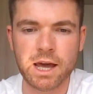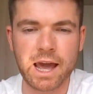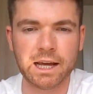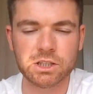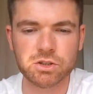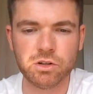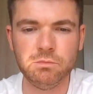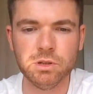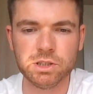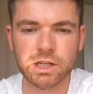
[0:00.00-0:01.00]

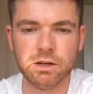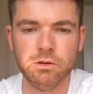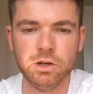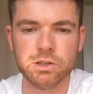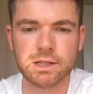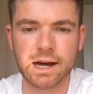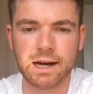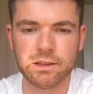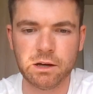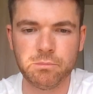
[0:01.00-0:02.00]
extremely serious
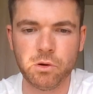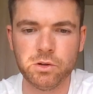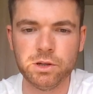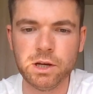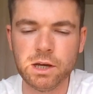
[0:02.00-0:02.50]
at that point.